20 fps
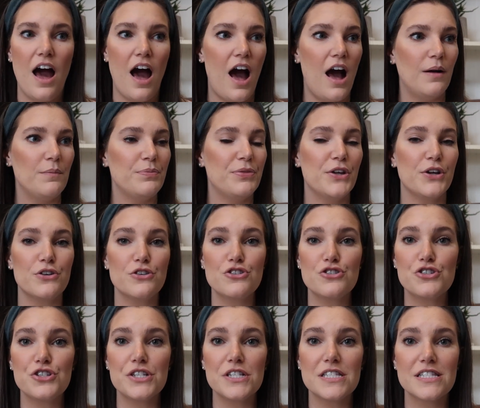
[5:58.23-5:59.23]
Um, there's
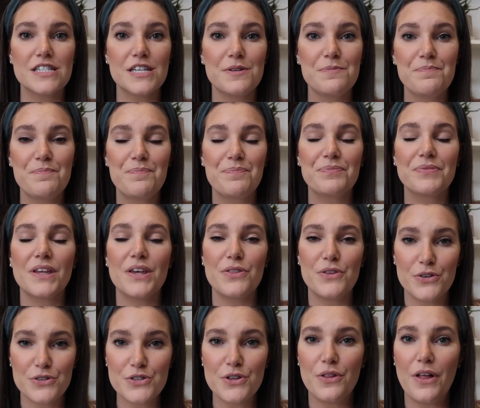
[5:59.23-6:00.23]
just,
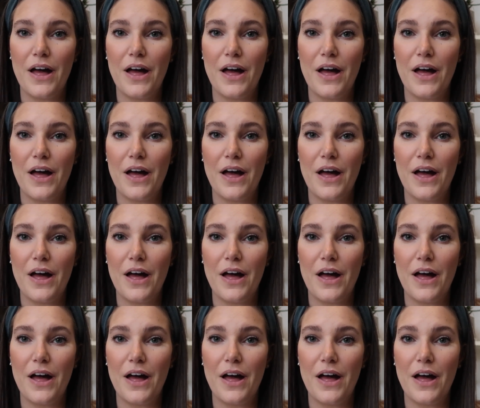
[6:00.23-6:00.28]
there's a